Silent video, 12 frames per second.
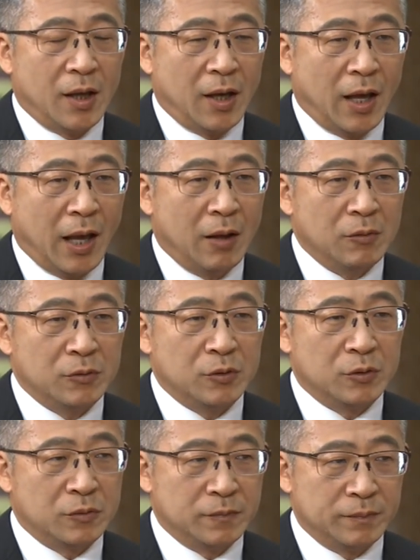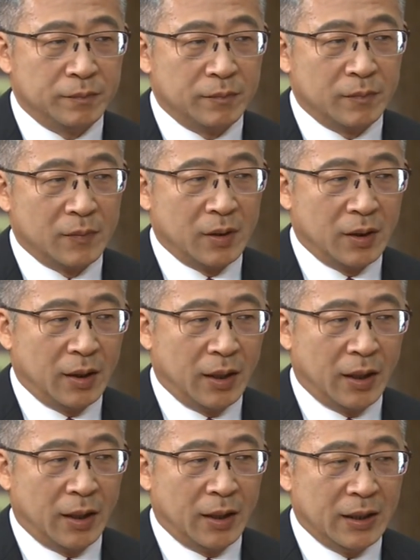how to
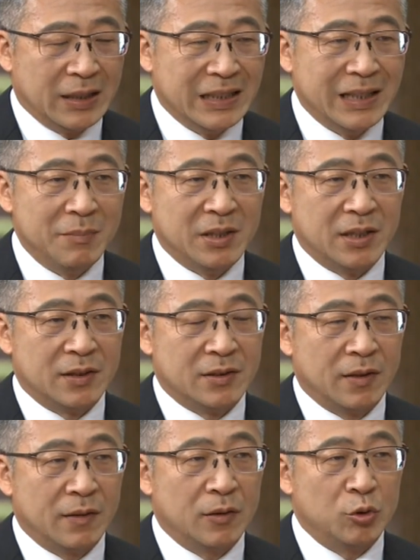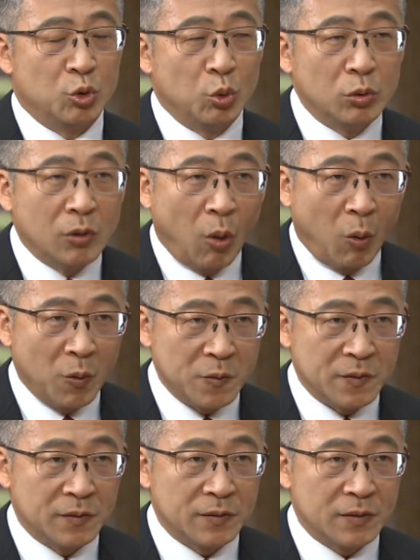uh, eliminate the root
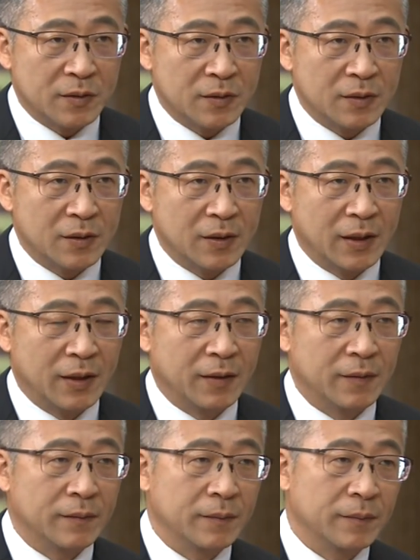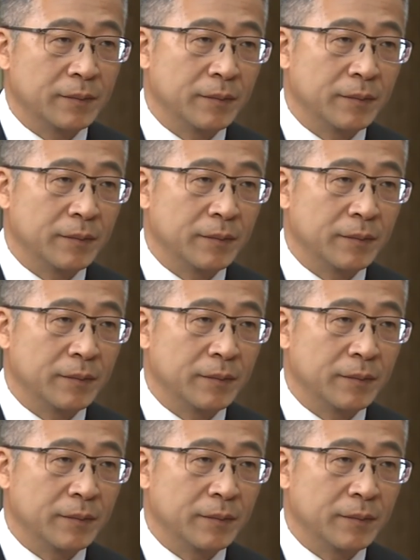causes and